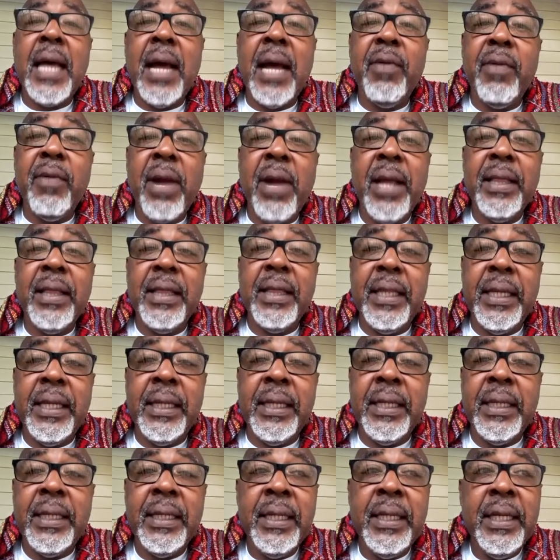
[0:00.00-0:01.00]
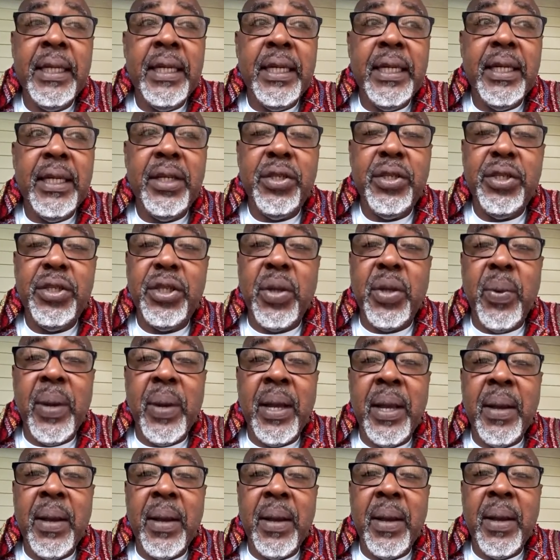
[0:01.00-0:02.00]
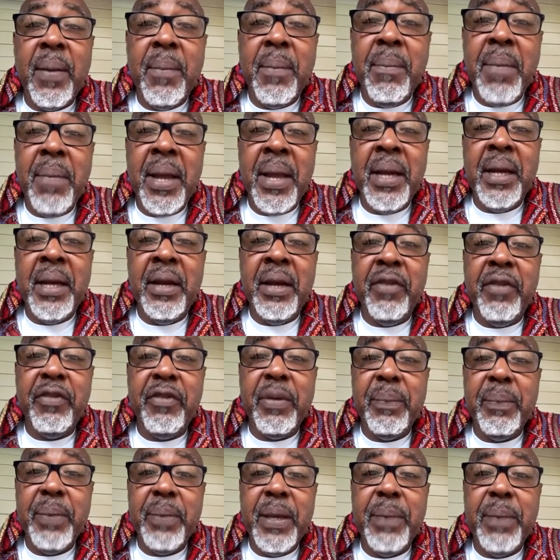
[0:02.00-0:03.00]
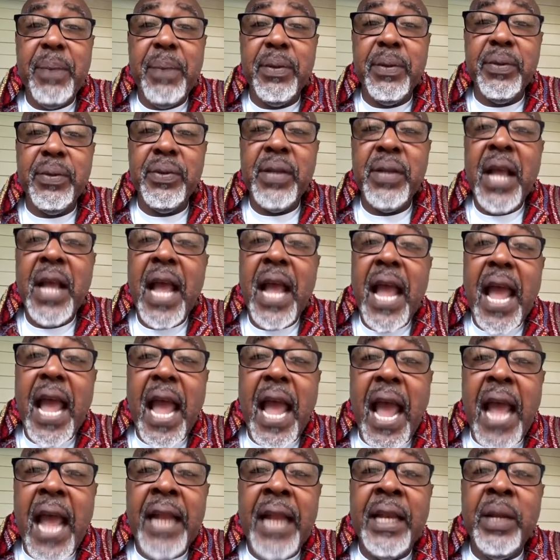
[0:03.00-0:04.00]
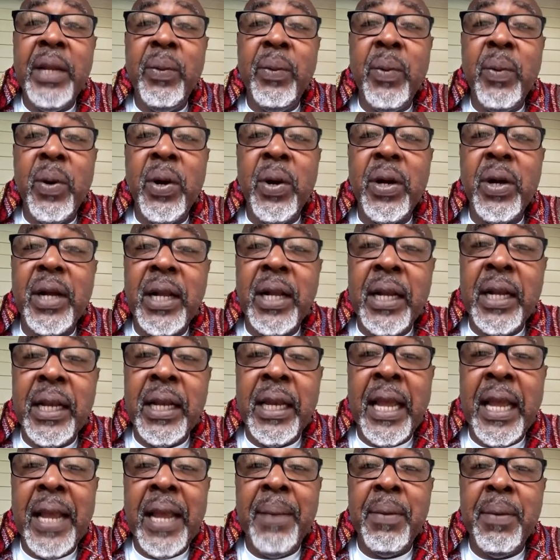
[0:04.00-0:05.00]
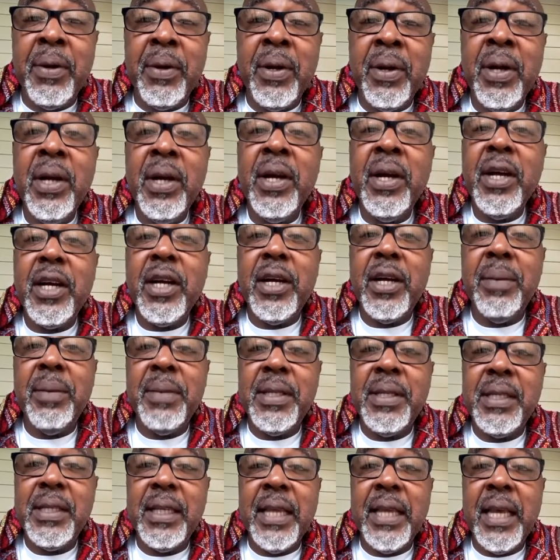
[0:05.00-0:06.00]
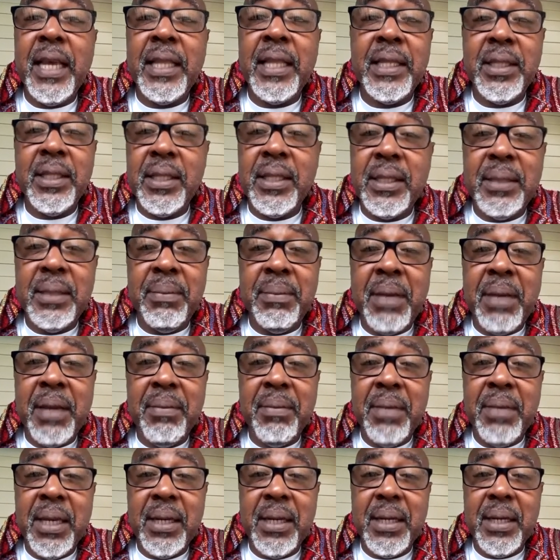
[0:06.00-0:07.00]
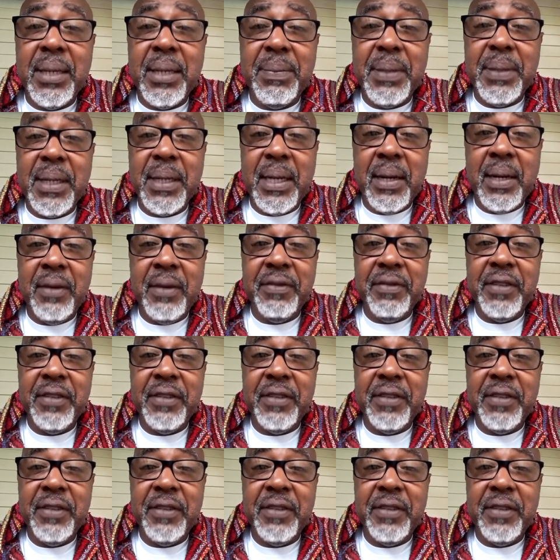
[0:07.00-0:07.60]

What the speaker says: right there is showing many different people's handiwork and labor coming together just to make me a cup of coffee.